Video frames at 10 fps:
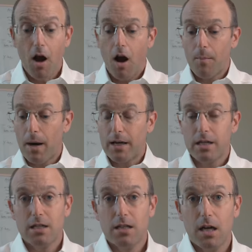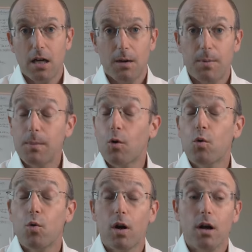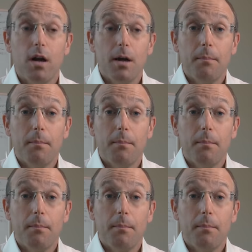Our bodies, um, people who are